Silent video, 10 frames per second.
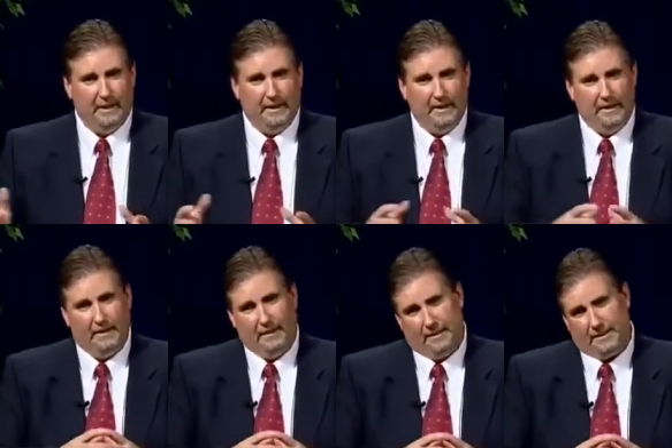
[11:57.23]
And
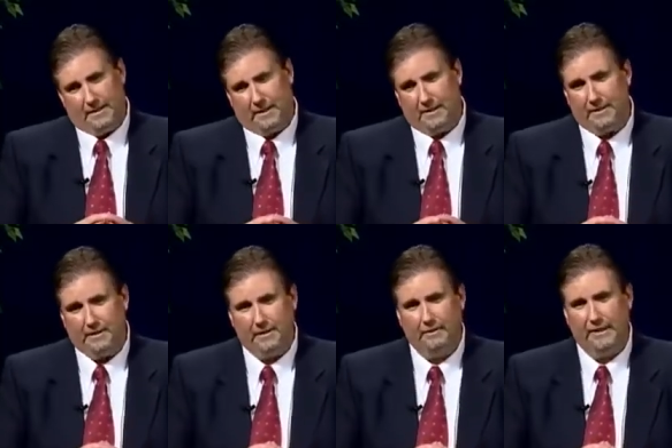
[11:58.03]
this is
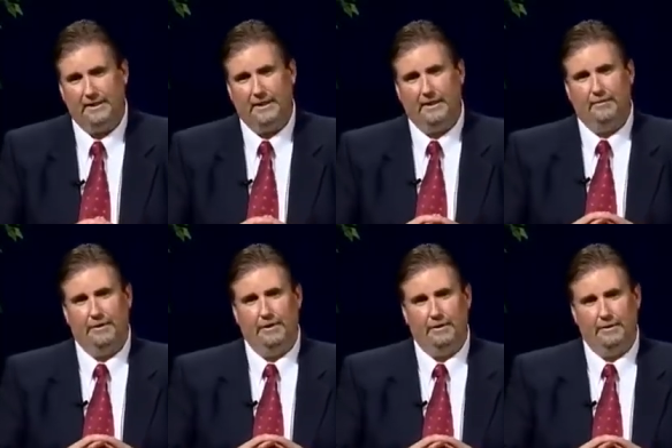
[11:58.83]
also a great time for
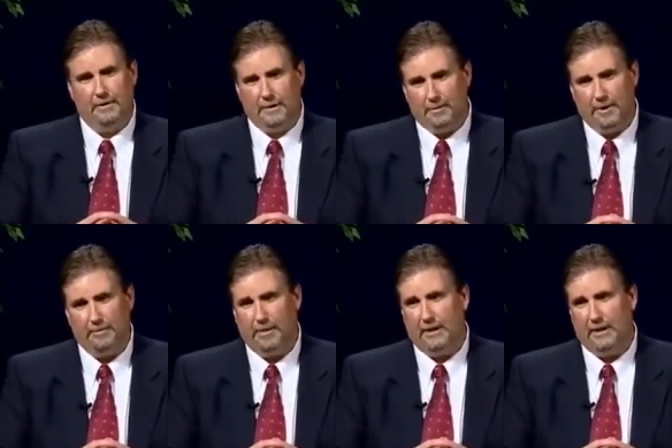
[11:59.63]
you to do a little bit of